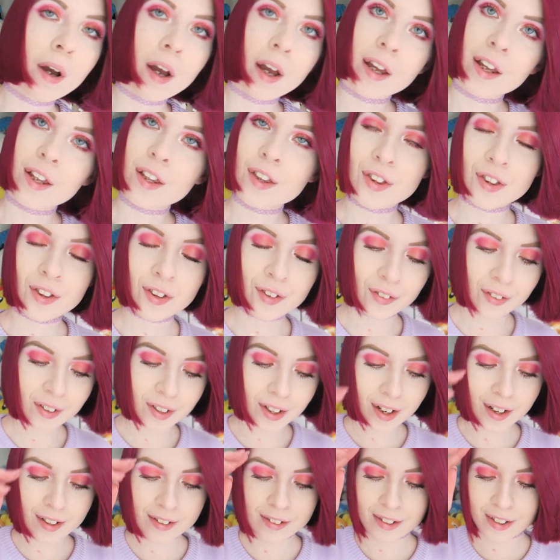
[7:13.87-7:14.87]
my
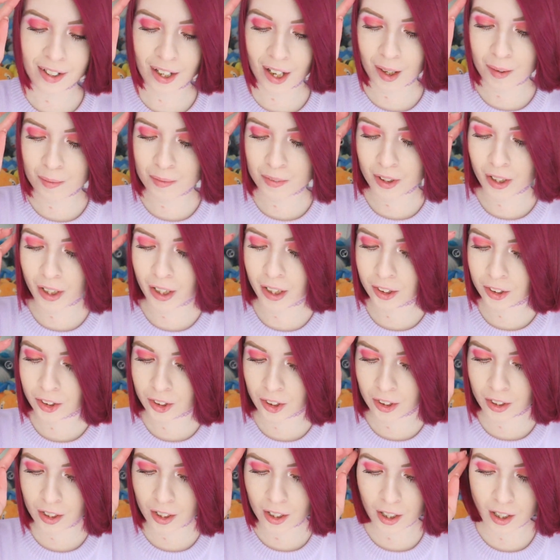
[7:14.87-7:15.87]
3DS games
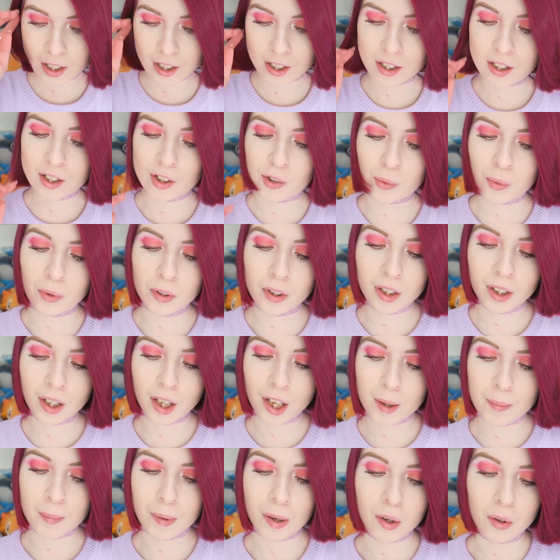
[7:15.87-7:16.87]
collection is one that
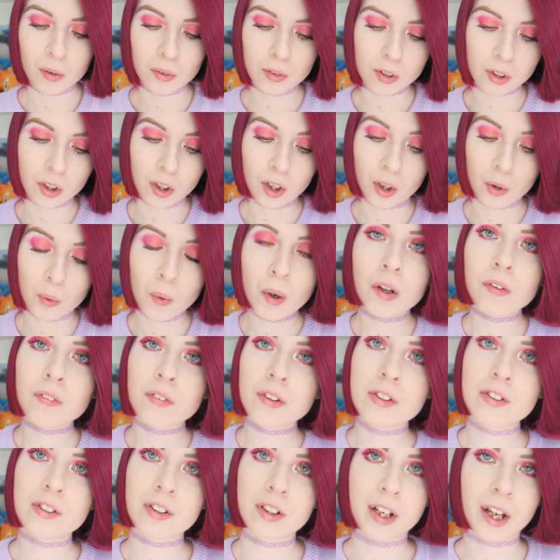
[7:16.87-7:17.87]
came out quite
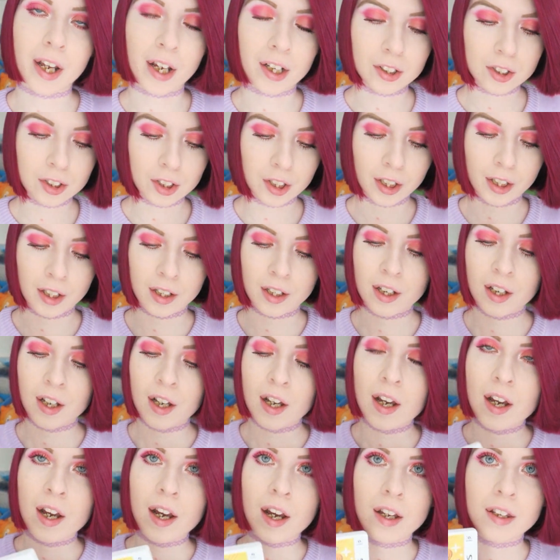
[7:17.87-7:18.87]
recently actually,
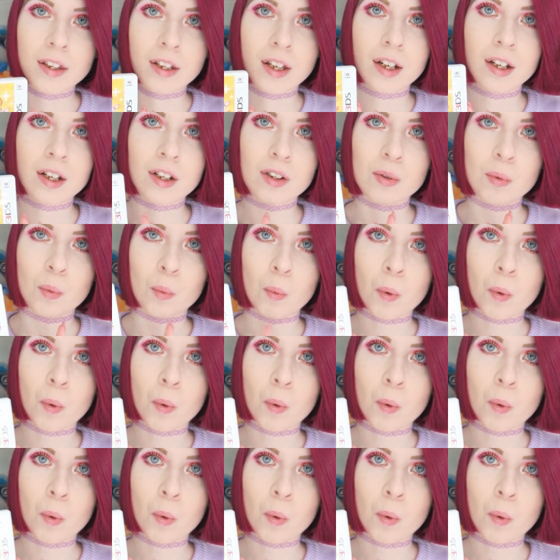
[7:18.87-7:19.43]
and that is